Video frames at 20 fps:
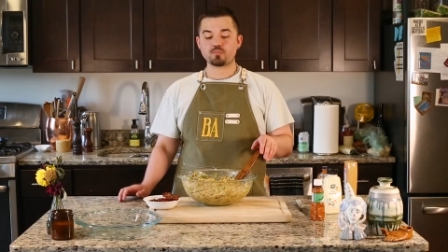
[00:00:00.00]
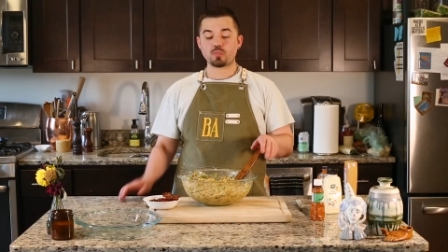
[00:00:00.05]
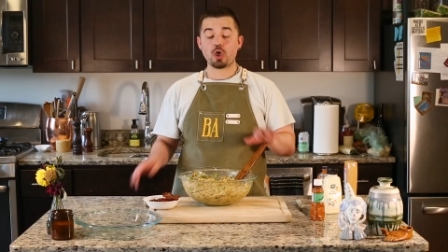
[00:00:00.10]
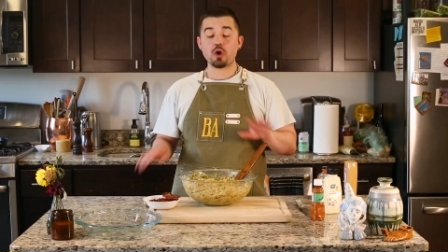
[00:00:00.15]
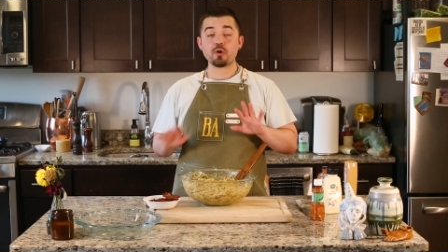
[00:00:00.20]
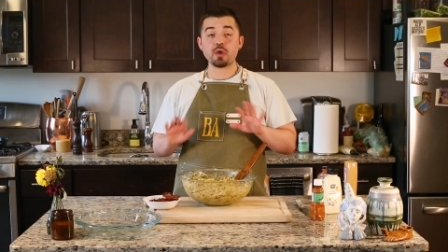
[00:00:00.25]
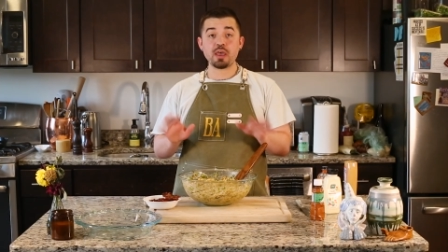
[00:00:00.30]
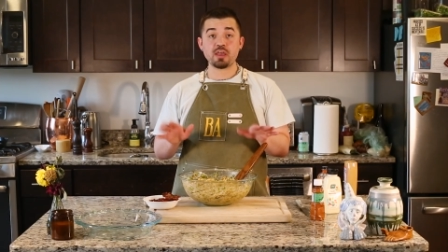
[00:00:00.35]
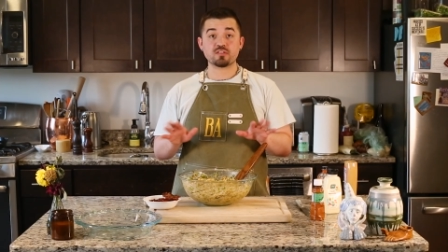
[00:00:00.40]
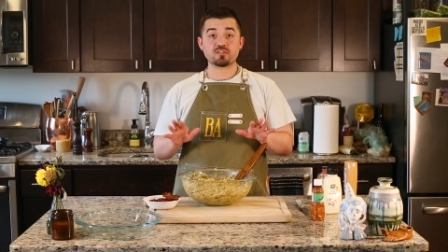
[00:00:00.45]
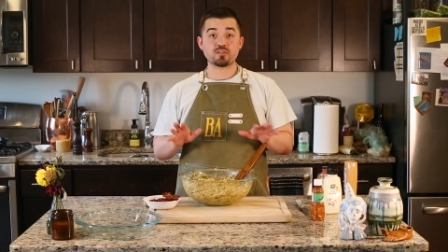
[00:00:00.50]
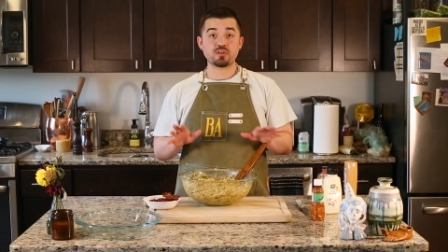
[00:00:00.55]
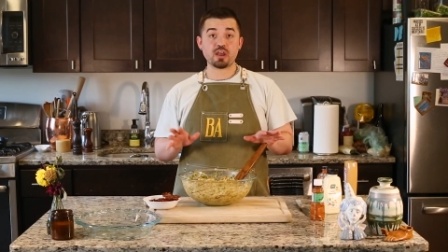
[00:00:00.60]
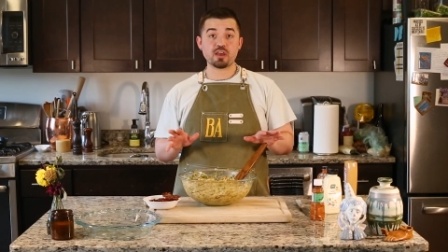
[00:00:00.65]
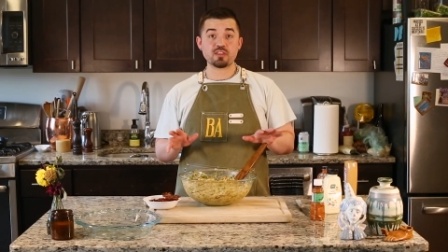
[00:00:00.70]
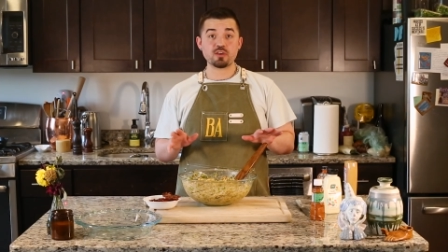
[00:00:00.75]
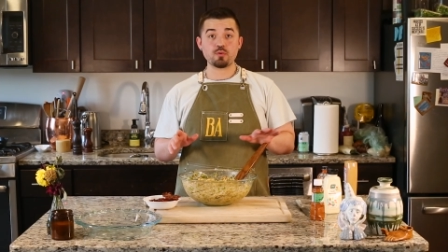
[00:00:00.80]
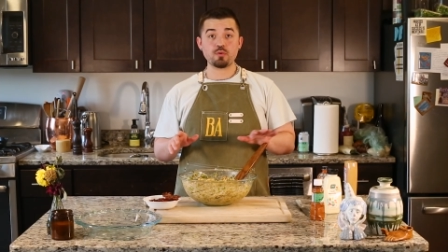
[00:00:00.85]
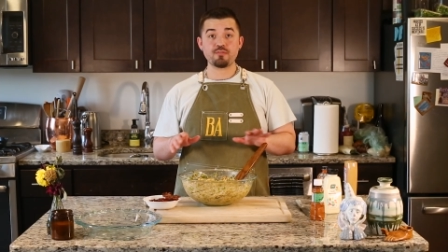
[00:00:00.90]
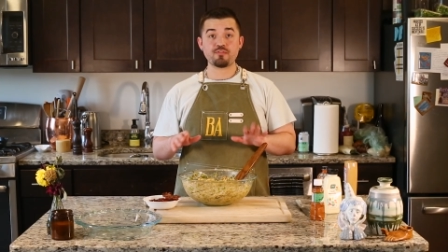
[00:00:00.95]
Okay, so
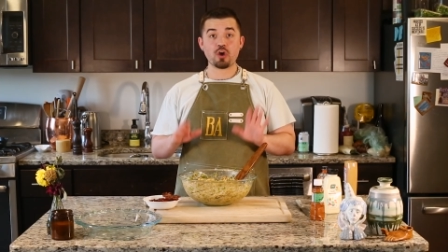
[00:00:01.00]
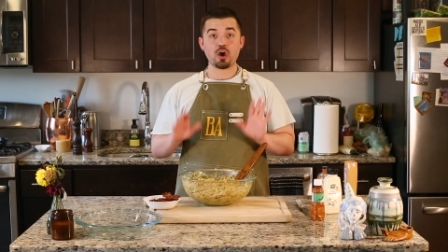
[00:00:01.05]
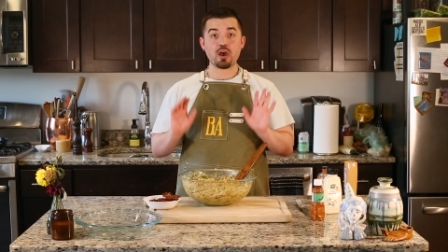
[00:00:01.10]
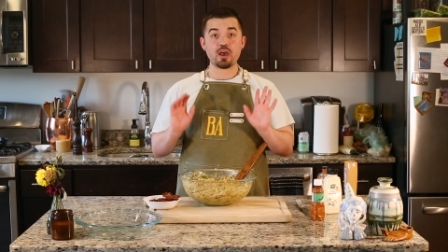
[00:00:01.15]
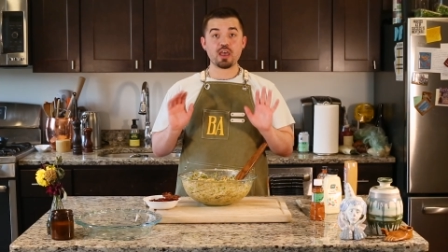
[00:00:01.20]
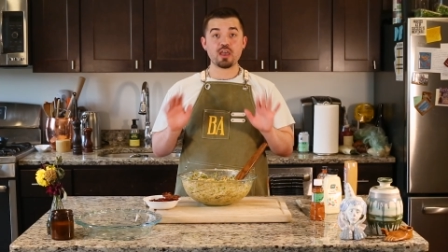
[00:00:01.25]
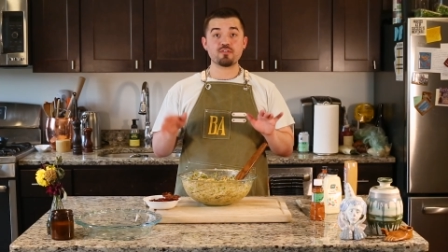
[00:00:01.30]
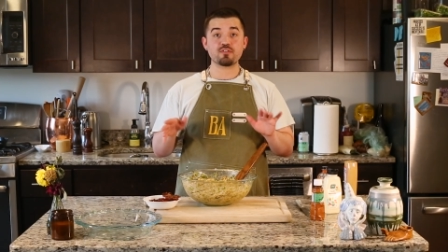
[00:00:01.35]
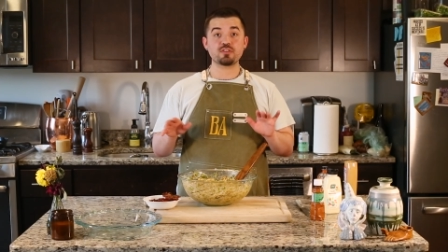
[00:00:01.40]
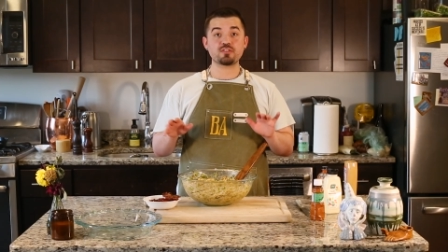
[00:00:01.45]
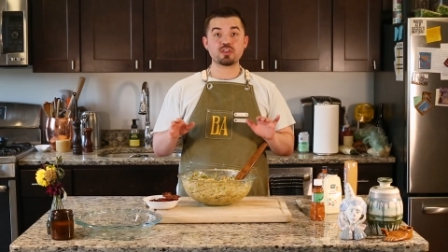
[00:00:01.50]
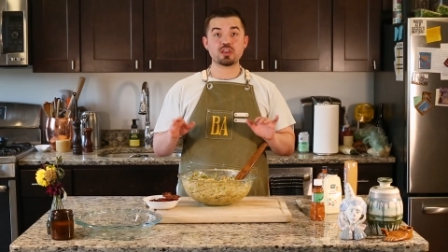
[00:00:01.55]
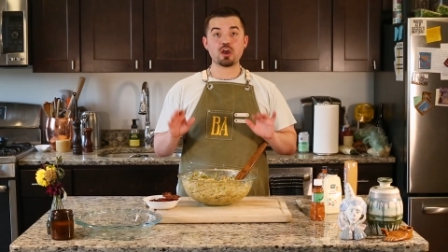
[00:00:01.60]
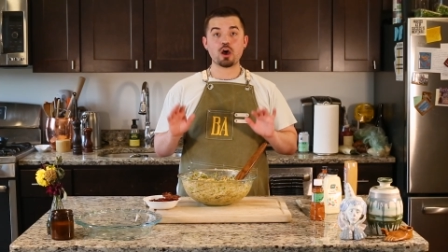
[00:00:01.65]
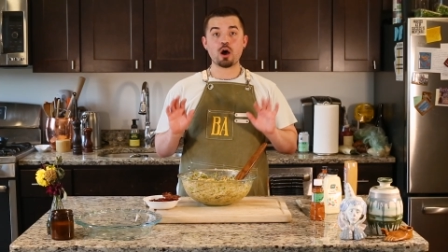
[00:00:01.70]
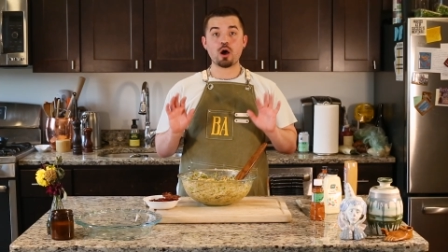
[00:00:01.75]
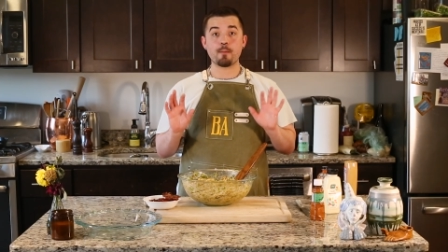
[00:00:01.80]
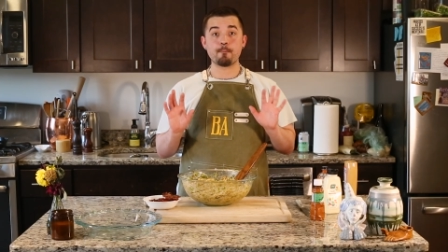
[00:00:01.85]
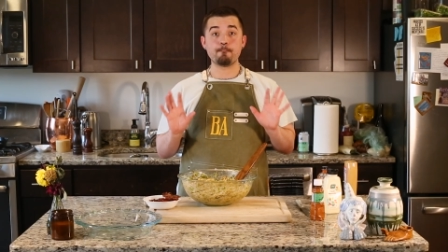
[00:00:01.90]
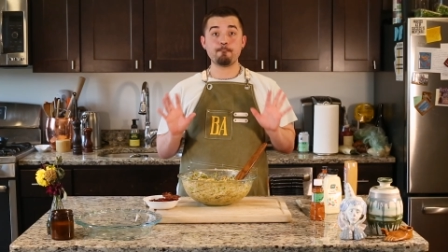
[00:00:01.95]
now that we've got everything
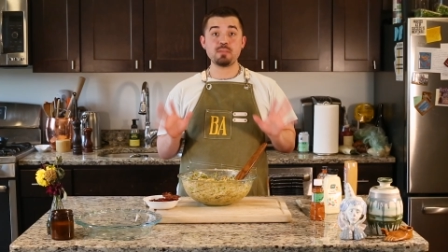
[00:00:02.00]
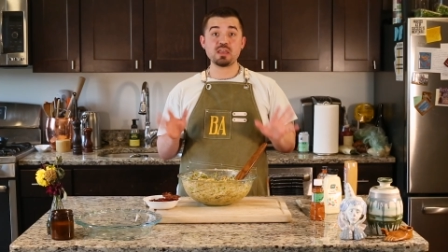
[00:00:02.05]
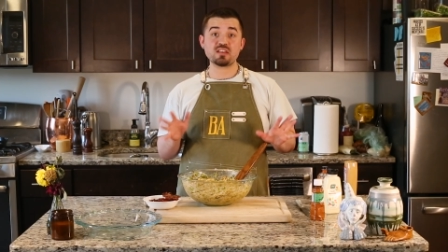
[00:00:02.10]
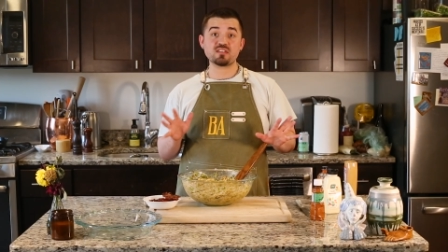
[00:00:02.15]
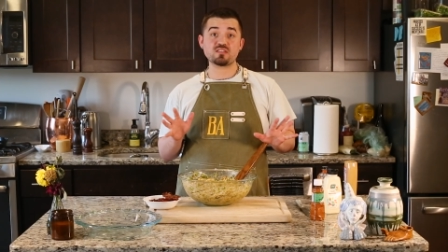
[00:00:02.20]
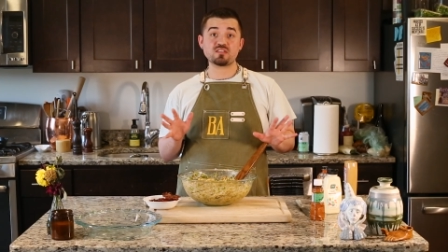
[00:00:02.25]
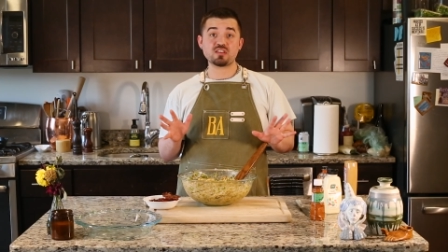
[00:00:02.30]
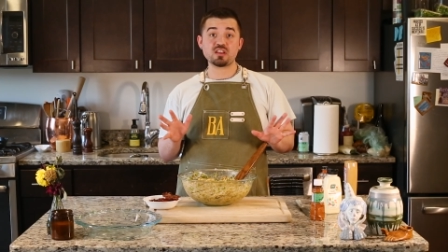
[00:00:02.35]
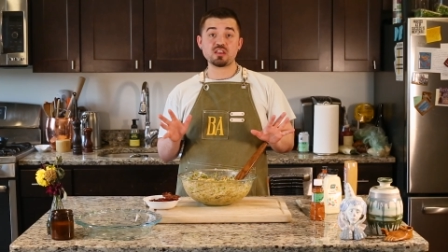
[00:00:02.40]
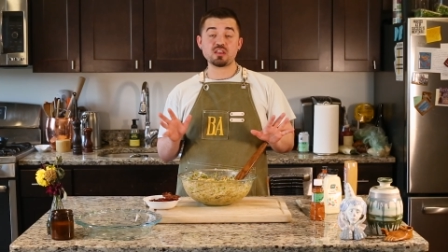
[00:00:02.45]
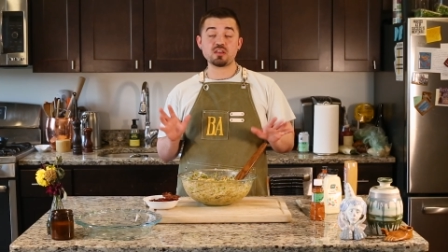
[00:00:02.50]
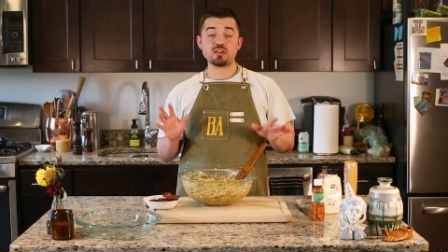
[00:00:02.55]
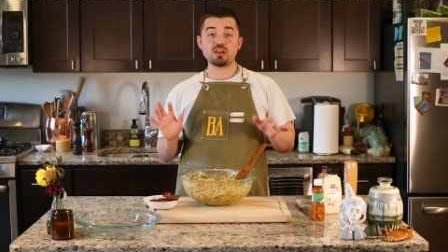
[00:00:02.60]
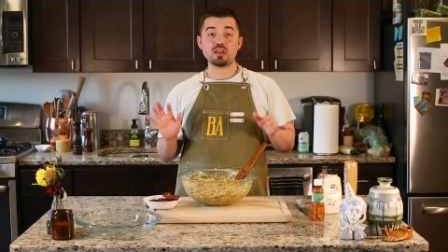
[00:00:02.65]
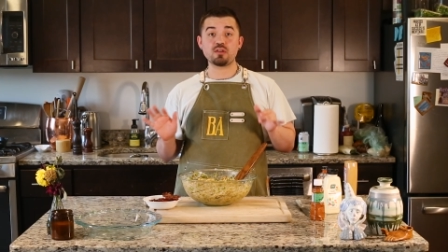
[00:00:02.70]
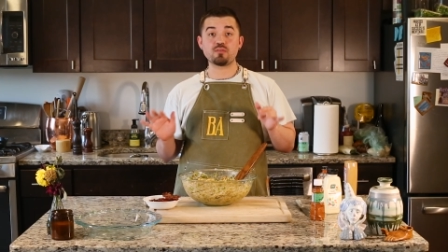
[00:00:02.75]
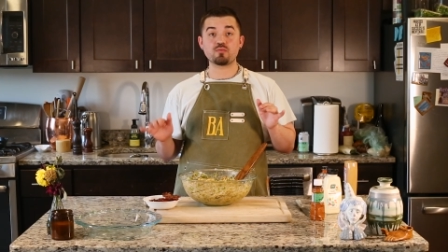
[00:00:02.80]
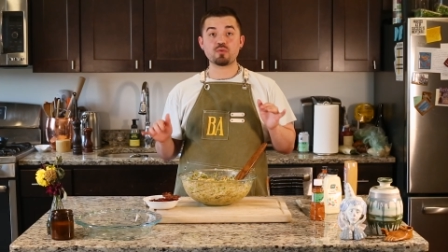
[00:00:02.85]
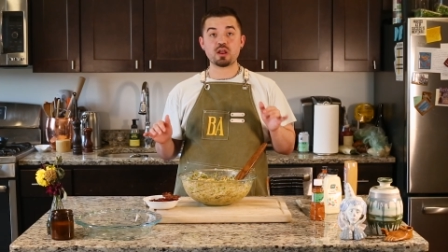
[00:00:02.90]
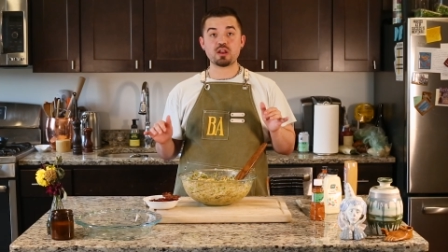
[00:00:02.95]
all mixed in
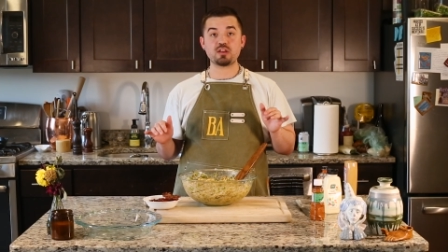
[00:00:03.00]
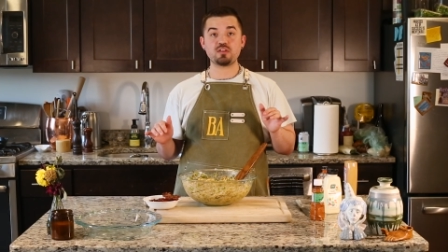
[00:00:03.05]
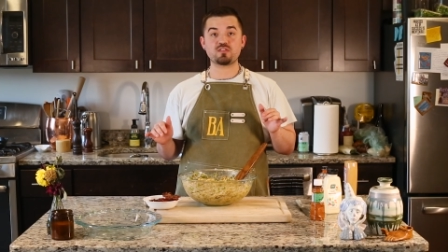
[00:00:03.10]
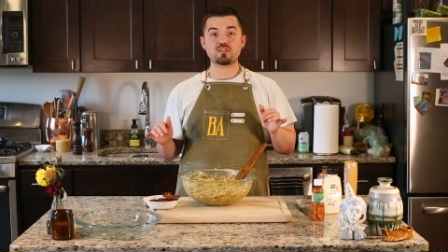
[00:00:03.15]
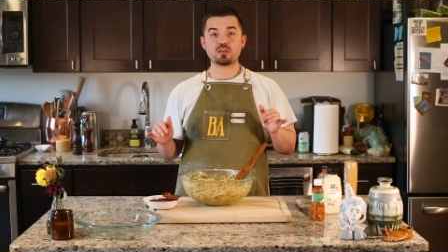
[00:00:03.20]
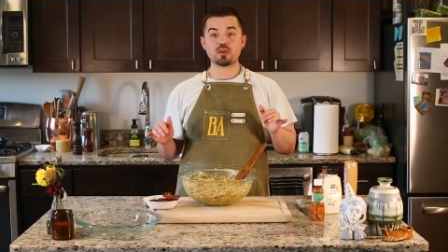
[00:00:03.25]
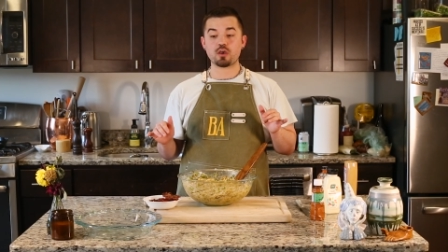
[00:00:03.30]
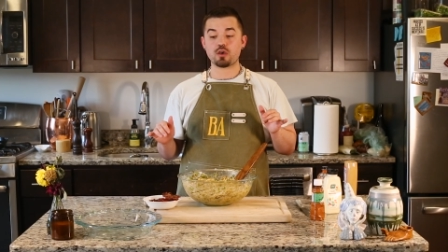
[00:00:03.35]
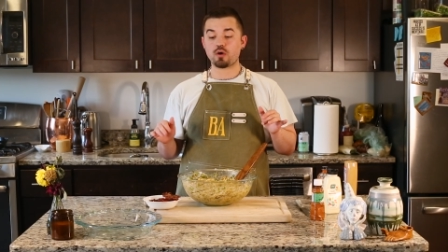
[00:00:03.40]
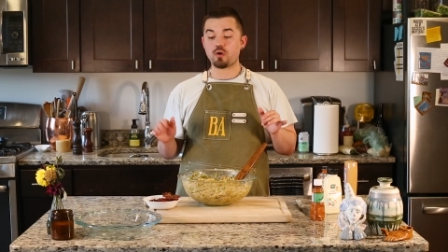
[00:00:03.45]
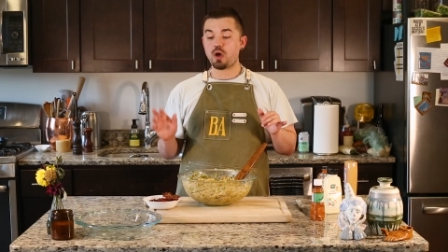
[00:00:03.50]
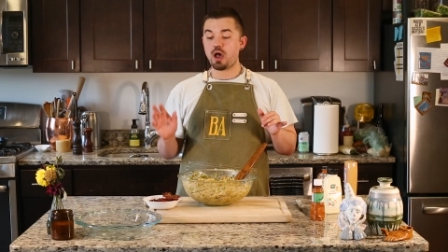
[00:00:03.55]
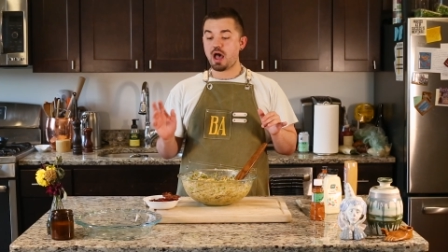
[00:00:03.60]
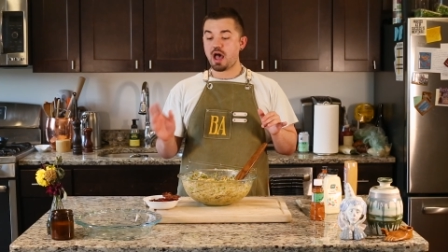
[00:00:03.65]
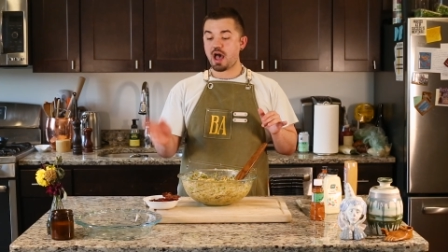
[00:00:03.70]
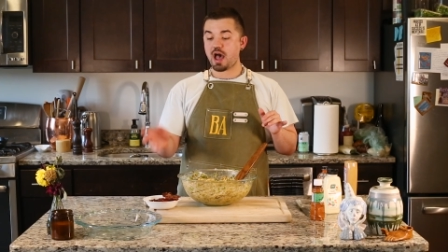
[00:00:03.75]
and ready to go,